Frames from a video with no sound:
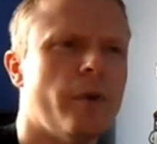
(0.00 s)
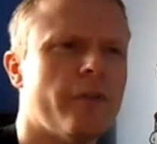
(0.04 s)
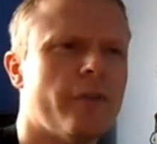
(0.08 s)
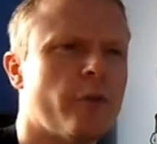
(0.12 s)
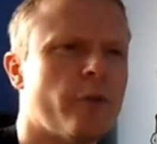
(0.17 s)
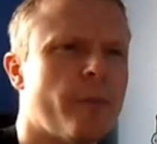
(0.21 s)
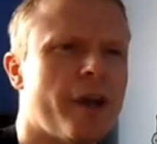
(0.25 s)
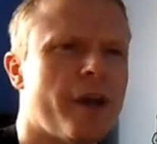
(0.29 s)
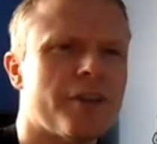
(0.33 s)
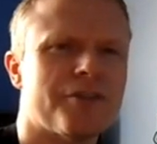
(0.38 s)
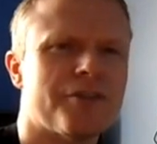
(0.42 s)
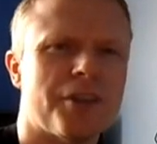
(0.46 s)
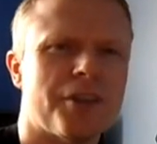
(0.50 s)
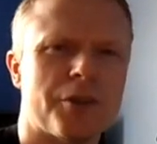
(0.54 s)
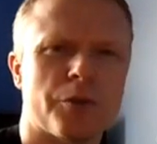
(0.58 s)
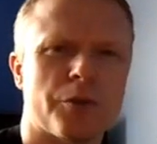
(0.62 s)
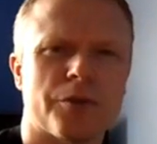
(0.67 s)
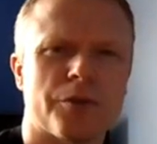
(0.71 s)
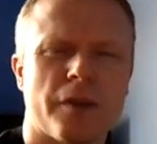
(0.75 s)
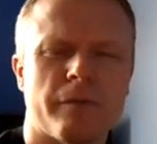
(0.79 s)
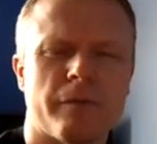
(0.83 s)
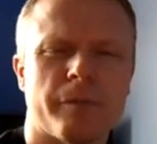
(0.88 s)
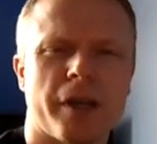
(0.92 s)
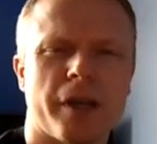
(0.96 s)
Went for about £6
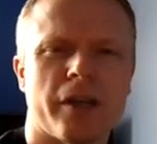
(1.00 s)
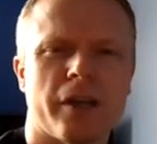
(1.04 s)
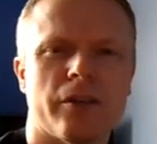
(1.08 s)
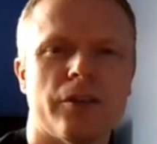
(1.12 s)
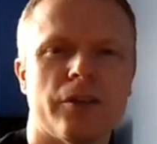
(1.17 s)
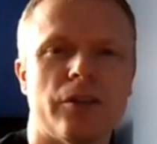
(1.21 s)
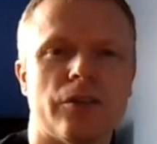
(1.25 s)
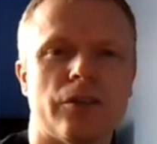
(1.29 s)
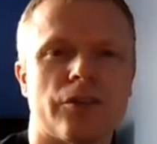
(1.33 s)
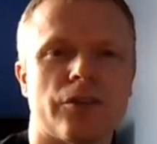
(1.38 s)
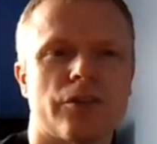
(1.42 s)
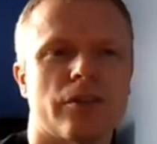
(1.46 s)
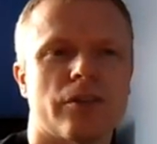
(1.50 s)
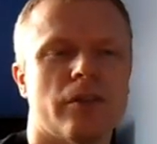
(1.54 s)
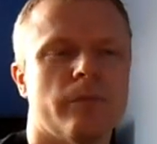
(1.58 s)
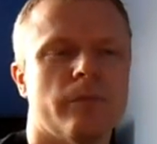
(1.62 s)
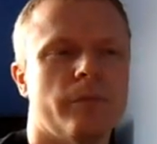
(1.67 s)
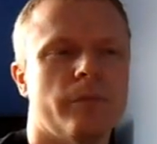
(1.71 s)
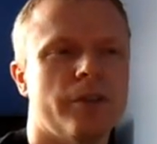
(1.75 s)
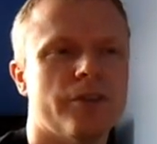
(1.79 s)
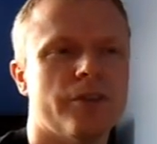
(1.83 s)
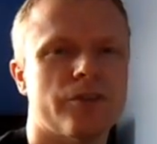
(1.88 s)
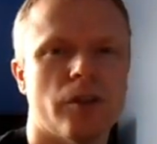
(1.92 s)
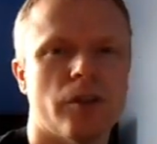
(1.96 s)
or £7 each,
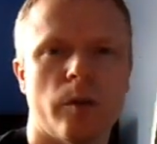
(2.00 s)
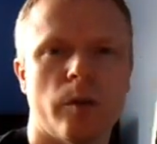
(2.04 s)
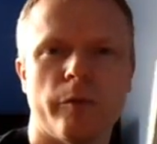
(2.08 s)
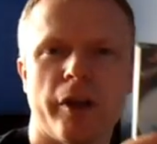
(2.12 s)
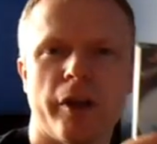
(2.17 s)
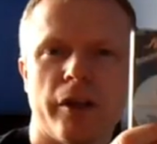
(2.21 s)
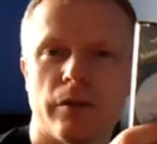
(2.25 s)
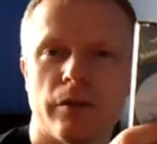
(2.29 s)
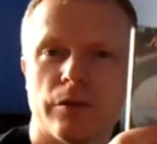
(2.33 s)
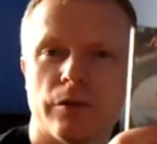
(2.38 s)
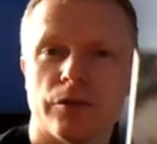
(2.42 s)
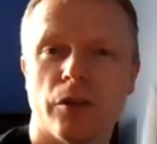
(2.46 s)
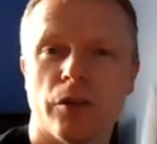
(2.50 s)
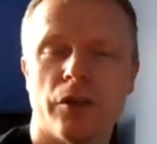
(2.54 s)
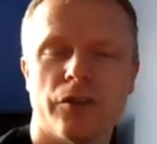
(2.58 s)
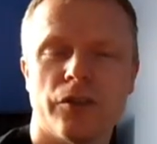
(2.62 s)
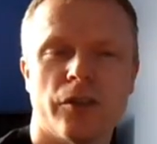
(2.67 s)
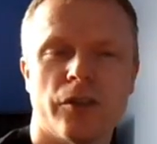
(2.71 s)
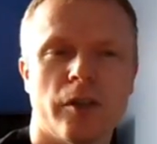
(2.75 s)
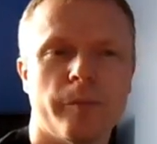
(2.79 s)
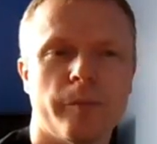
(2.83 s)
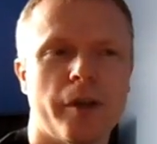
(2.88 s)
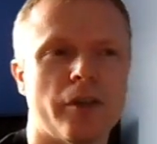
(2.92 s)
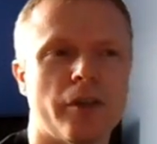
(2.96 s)
but this time round it was
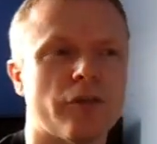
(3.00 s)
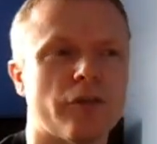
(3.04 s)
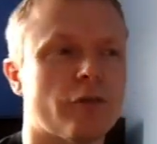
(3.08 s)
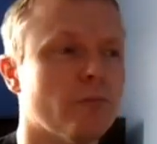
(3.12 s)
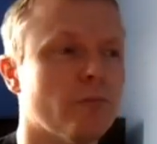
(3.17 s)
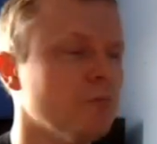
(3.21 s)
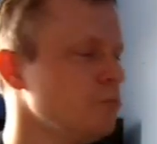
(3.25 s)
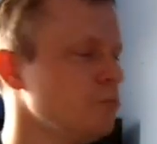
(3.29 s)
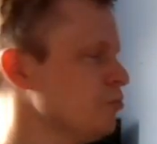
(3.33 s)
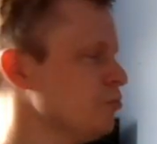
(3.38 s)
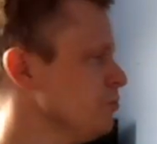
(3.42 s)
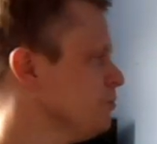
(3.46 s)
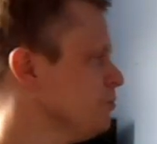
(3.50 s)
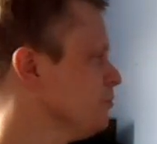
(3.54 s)
99 pence.